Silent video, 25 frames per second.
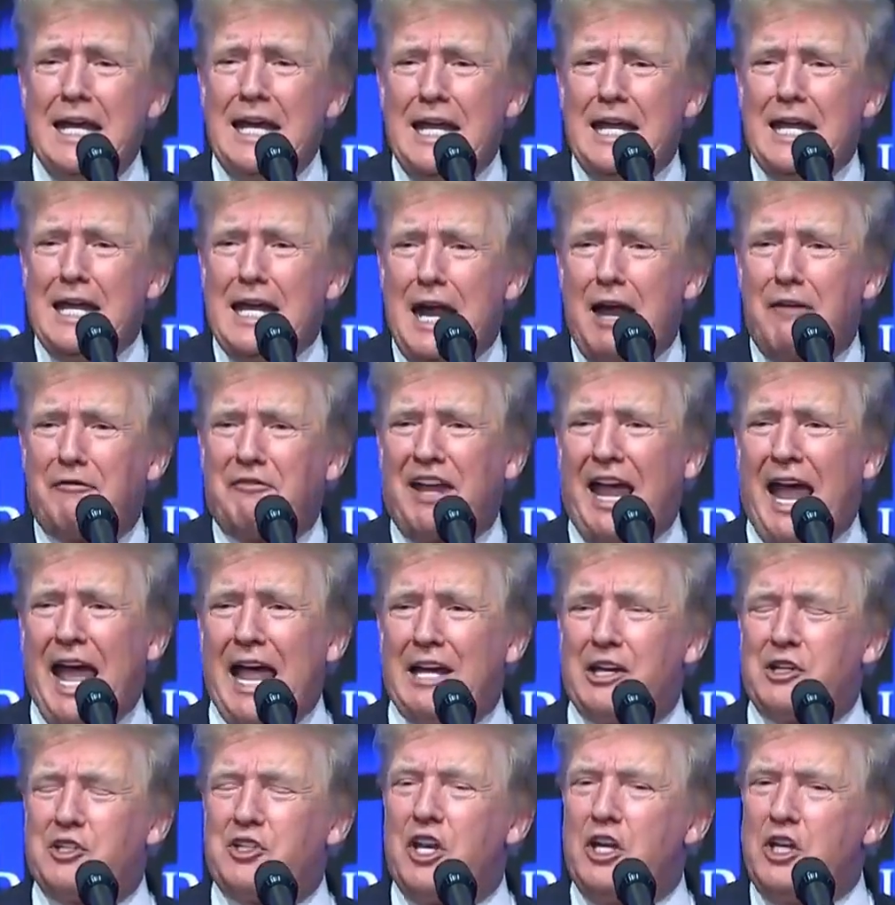In
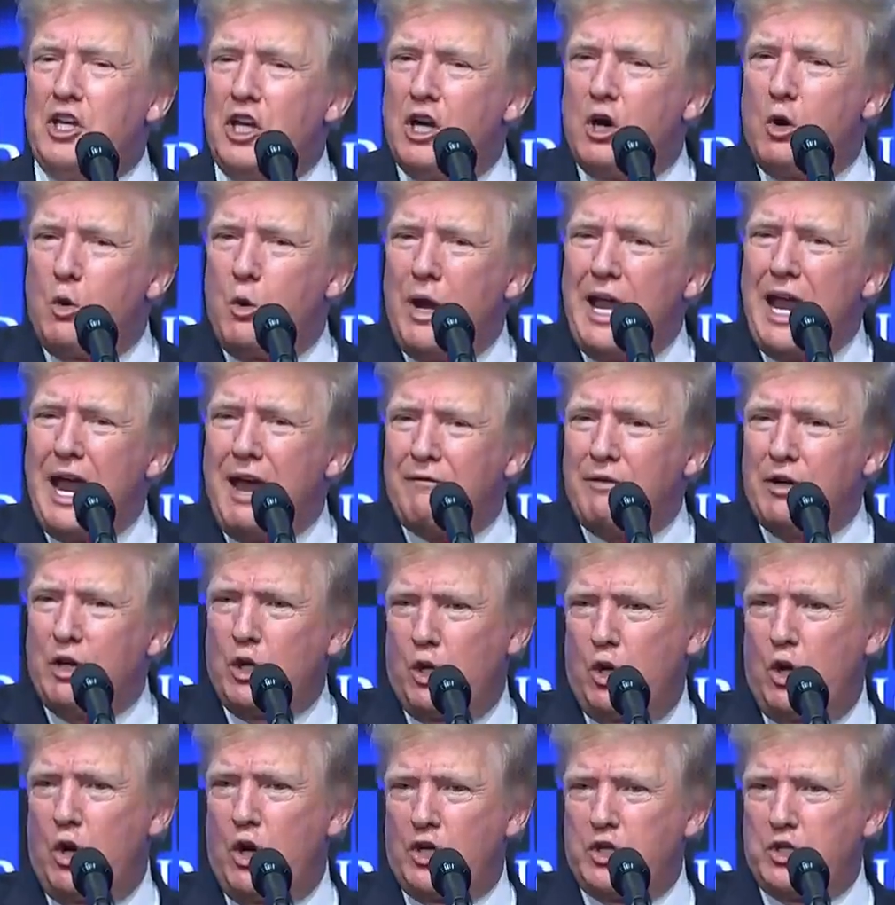Afghanistan, you know, we haven't
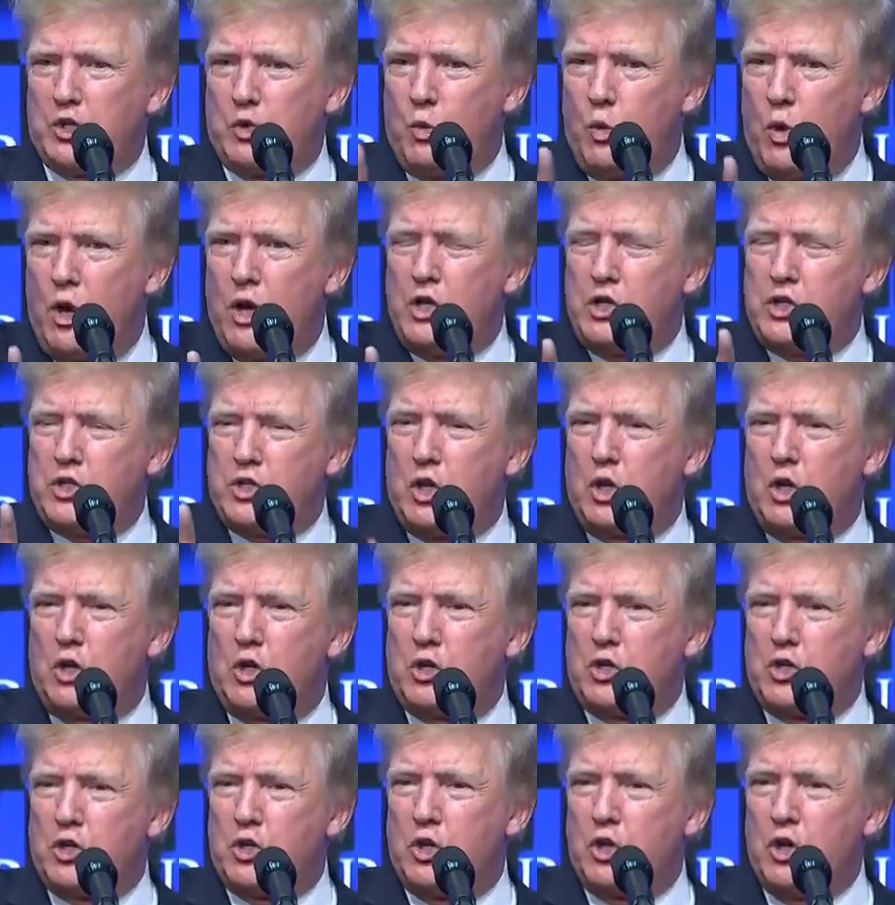lost one
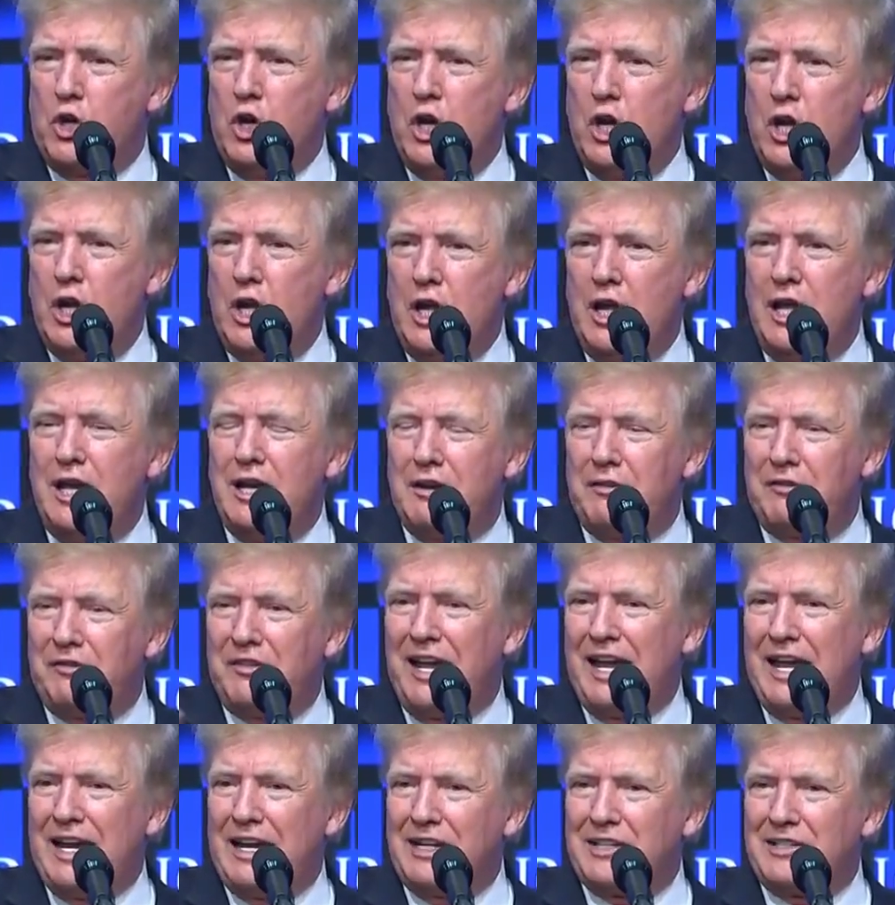soldier in
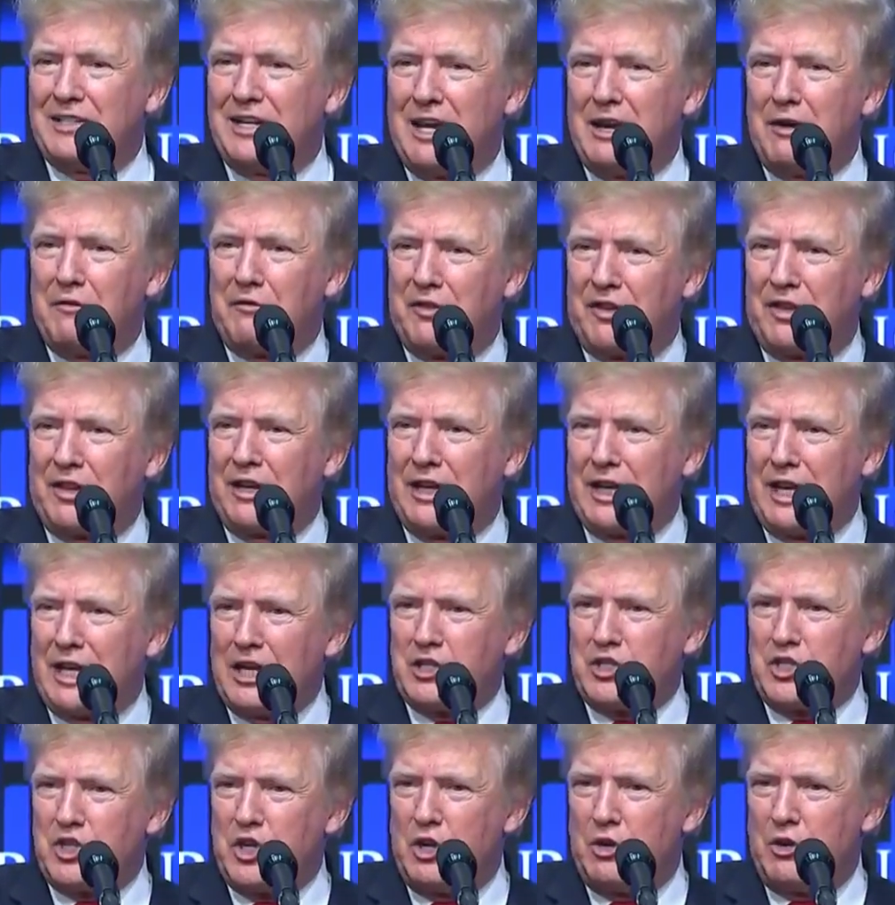Afghanistan for the
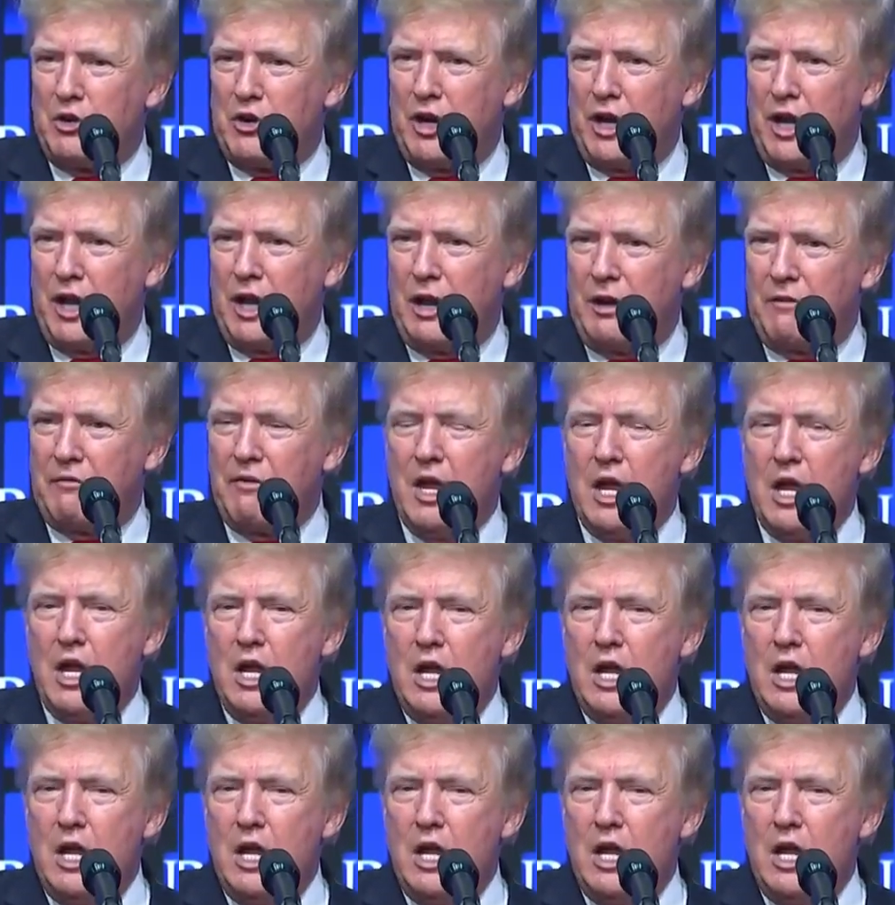last year and a half.